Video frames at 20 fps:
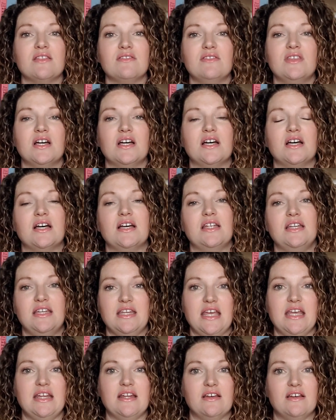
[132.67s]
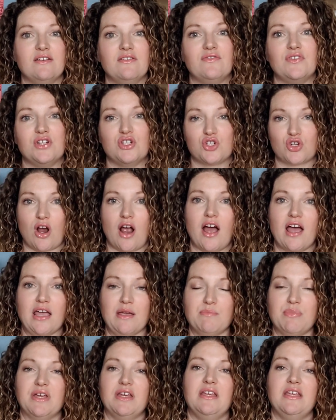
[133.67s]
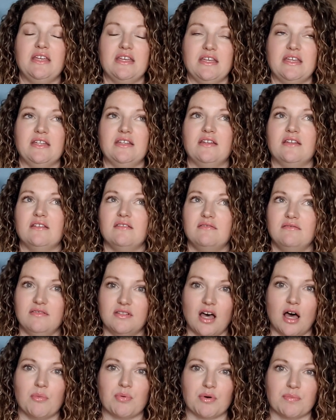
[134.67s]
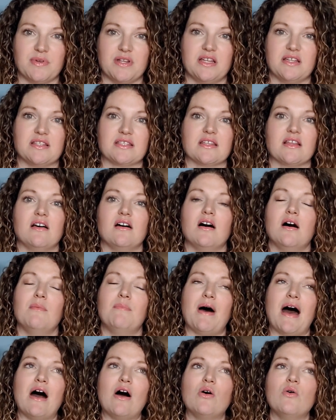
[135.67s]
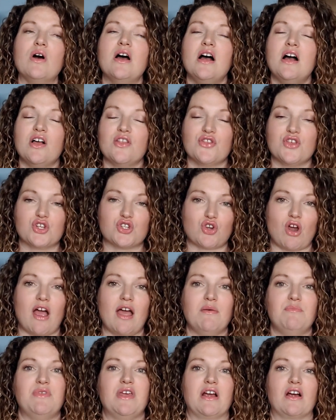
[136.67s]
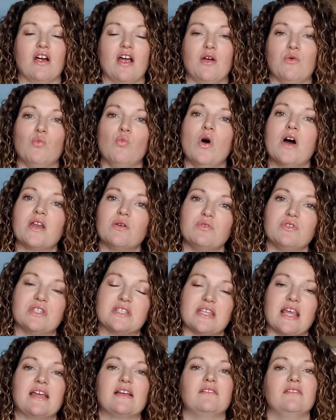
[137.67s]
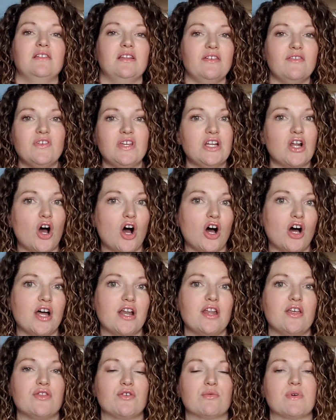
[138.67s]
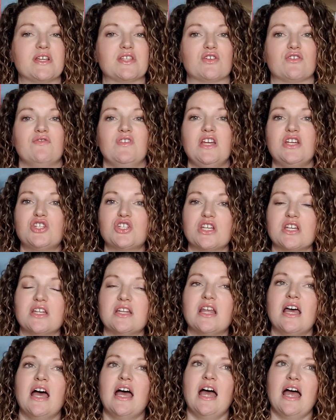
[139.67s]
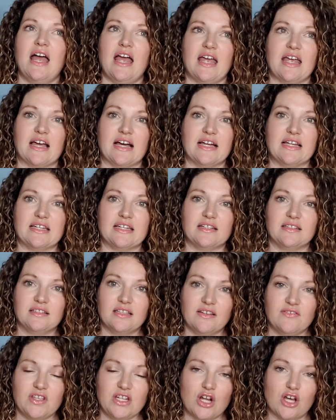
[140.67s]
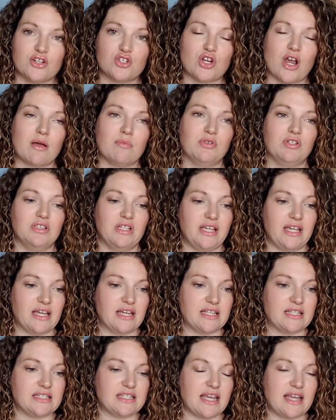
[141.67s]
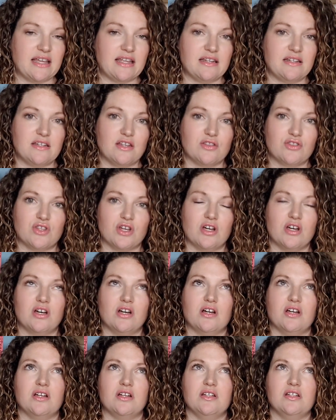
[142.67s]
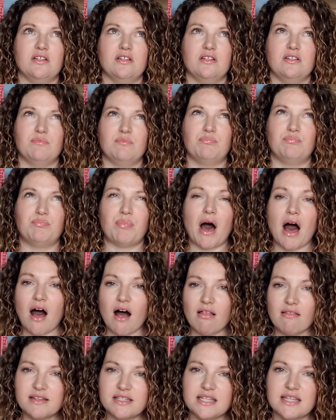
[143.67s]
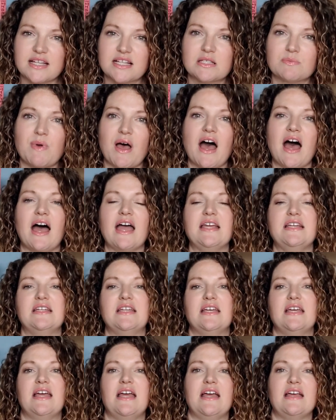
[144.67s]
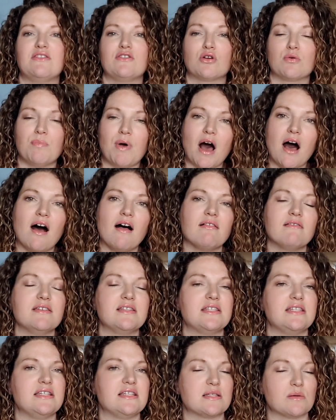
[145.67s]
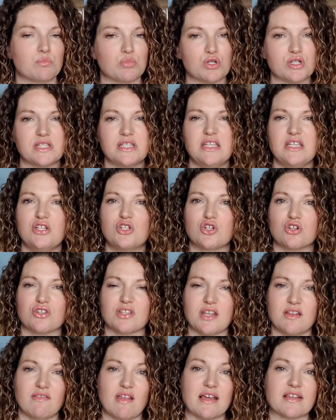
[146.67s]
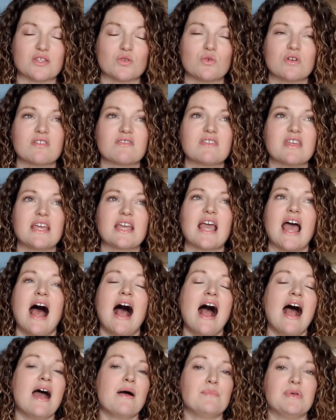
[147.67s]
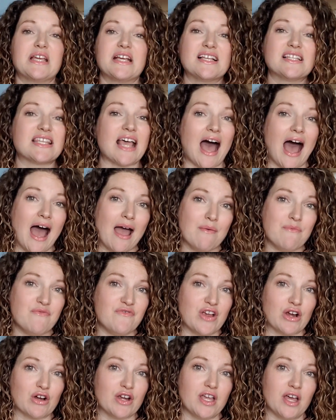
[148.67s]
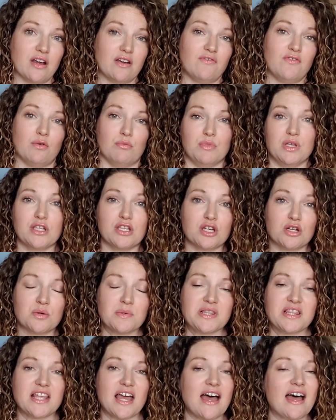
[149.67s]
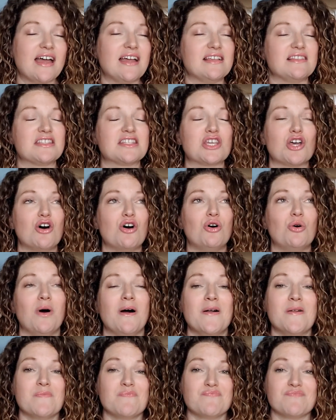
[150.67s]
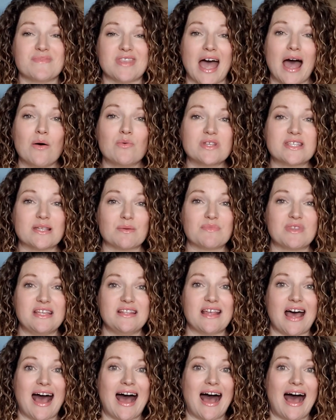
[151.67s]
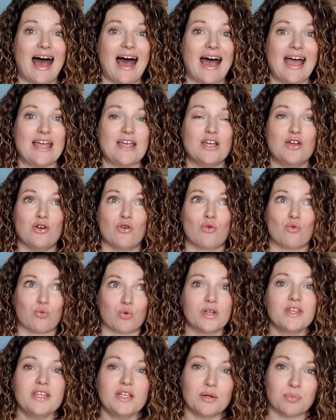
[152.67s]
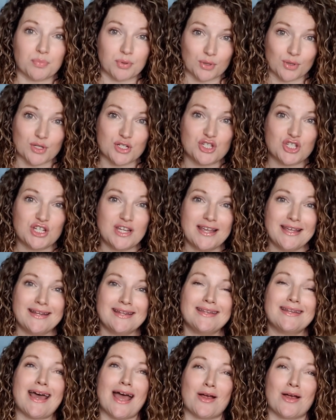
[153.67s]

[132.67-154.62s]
the native tribe in the Upper Peninsula, about the tribe there and what it's like living on the reservation and living on tribal land and the politics behind it and their policies and procedures and that sort of thing, because I'm very unfamiliar with that. And so that was something that I really appreciated.